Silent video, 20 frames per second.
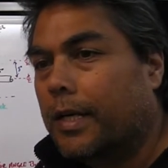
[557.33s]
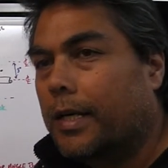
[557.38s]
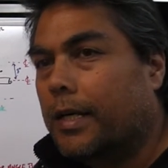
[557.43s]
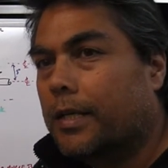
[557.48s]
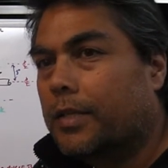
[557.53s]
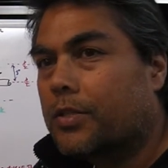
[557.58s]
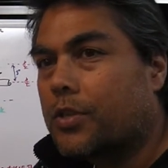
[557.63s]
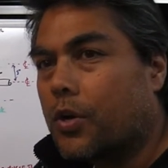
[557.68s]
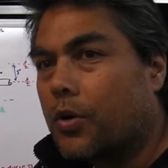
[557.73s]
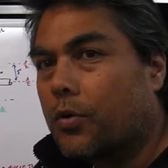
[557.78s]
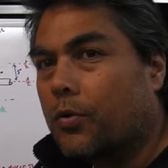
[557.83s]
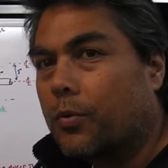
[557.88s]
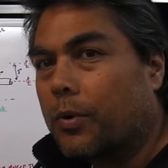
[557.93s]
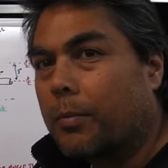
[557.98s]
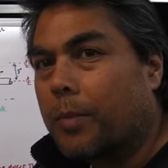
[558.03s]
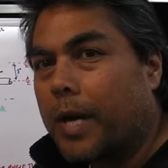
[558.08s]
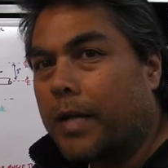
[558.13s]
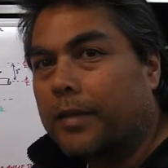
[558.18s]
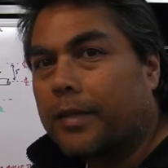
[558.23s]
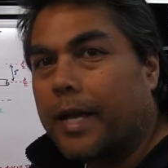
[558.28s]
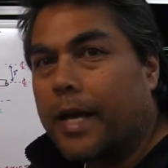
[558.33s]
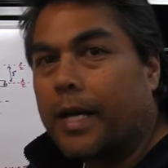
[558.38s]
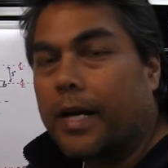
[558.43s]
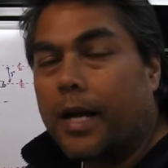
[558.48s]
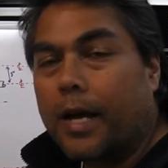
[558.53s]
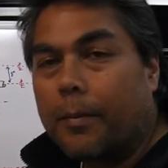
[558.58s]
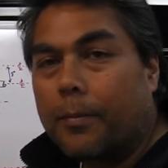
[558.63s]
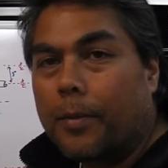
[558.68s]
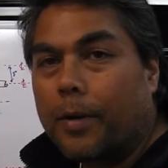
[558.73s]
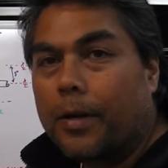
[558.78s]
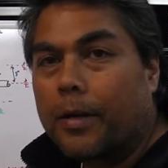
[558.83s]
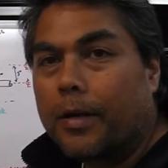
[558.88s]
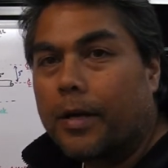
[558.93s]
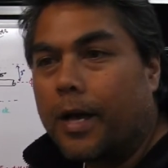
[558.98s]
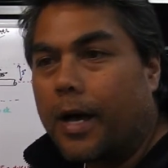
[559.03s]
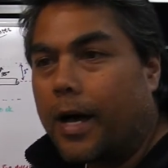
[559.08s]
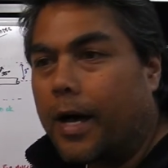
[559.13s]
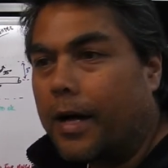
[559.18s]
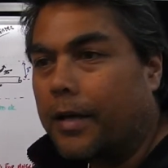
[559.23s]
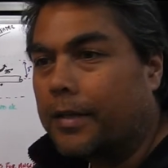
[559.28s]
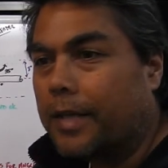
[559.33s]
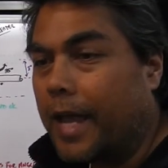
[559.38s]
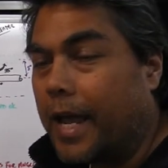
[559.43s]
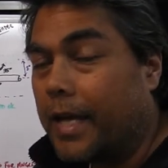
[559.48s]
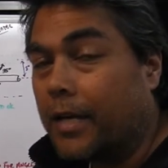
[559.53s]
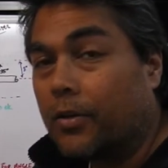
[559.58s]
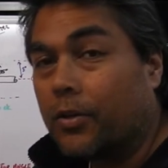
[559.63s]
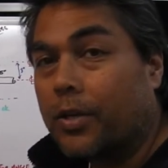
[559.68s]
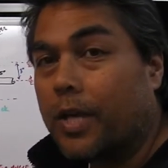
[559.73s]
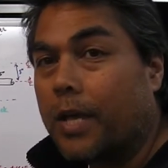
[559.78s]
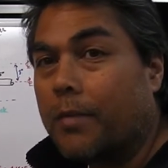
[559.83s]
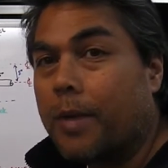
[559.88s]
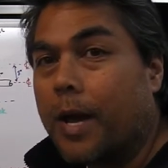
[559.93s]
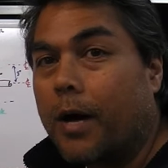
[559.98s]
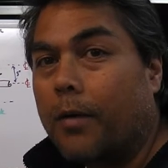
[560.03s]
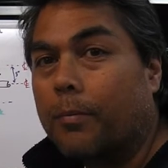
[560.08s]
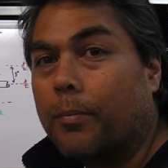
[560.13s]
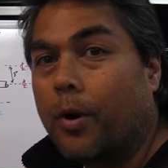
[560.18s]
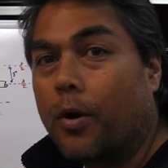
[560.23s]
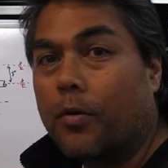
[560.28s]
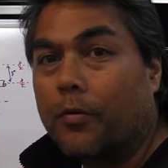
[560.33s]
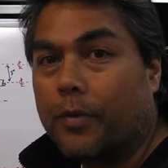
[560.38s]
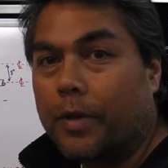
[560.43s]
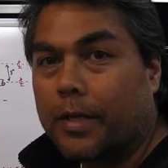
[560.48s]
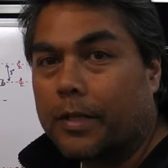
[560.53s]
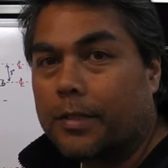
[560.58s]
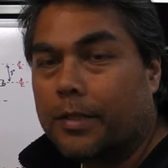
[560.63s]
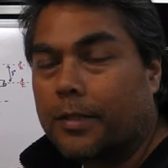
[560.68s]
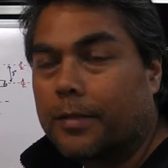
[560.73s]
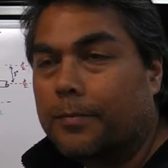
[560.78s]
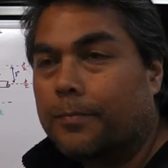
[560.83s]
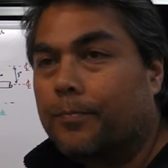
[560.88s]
So we bent that up. The angle came out perfect,